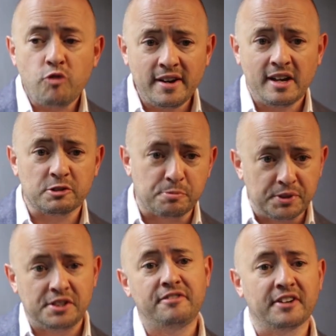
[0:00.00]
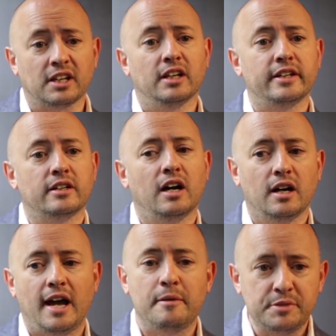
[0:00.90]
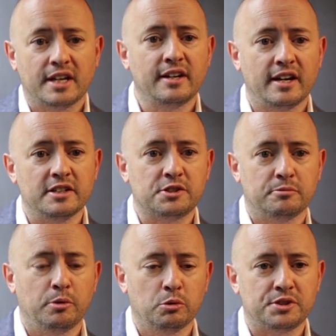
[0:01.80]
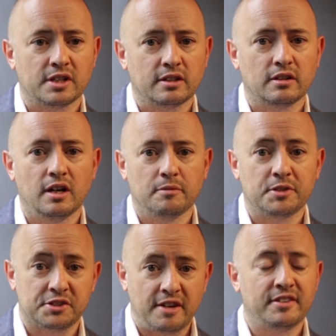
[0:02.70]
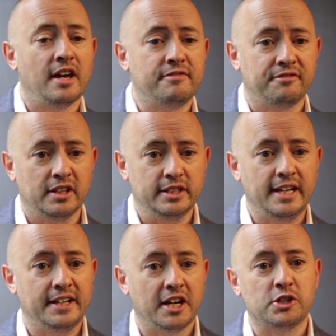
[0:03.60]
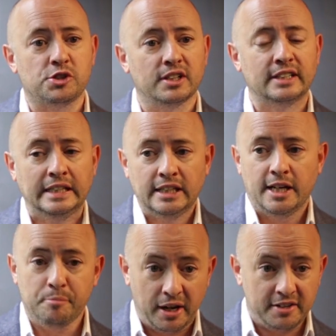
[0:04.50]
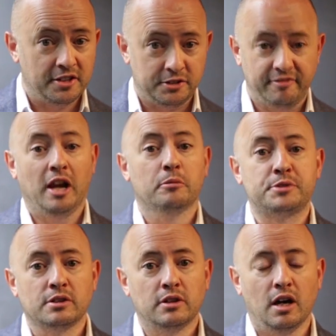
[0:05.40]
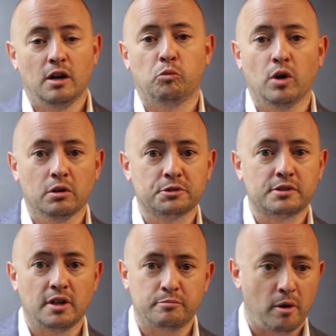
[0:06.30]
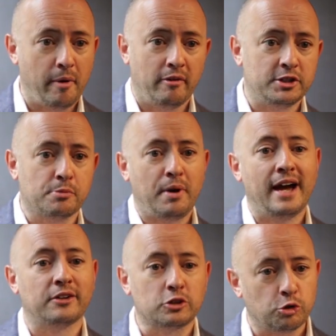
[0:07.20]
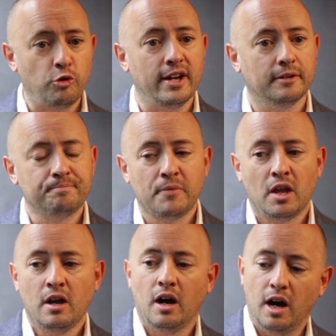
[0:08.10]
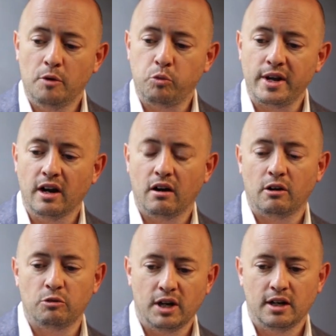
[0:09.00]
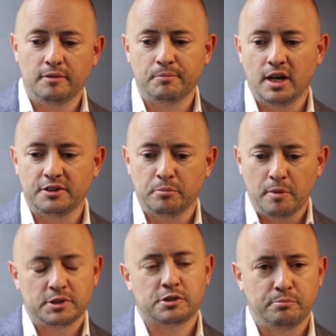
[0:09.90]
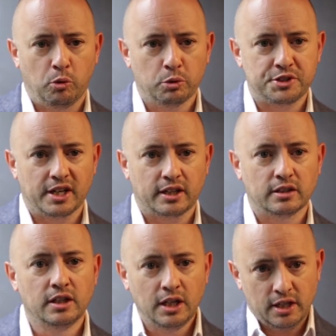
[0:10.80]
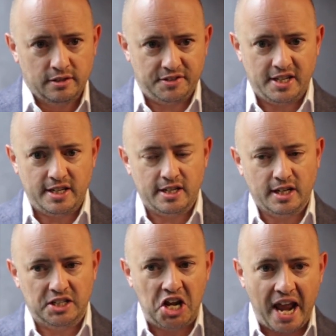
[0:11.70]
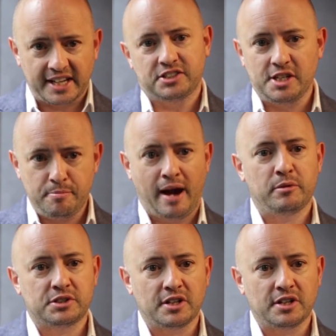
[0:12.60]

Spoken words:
Right now specifically, MD&A is supporting the 7F fleet in Asia, in mainly the developed world, primarily Japan and Korea. We are at the moment supporting the legacy power